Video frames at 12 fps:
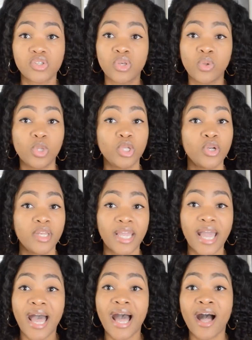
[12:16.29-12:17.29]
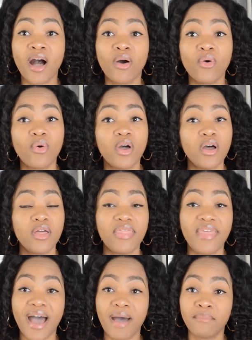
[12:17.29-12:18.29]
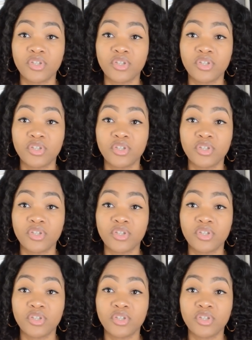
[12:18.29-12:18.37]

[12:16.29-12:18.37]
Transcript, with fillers: So learning how that